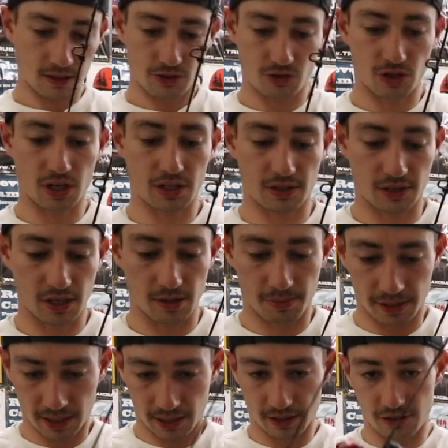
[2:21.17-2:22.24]
draw
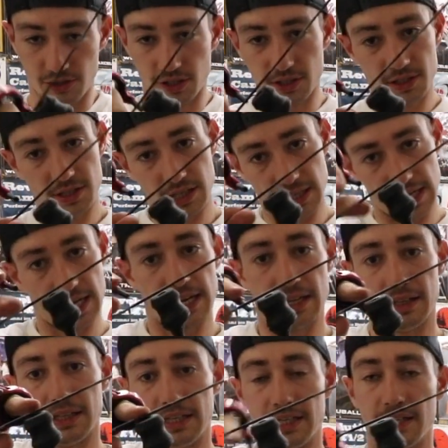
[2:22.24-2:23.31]
stop is just
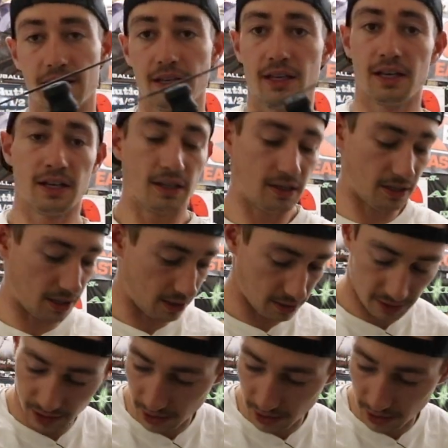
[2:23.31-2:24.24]
slightly not